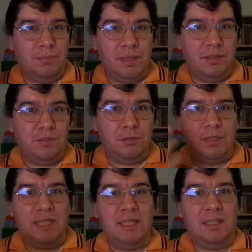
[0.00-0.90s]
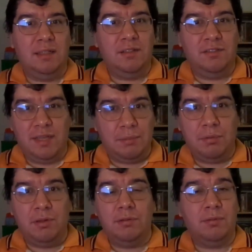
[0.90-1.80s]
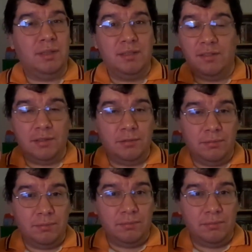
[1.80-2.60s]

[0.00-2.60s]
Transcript: by Tony Anselmo, and did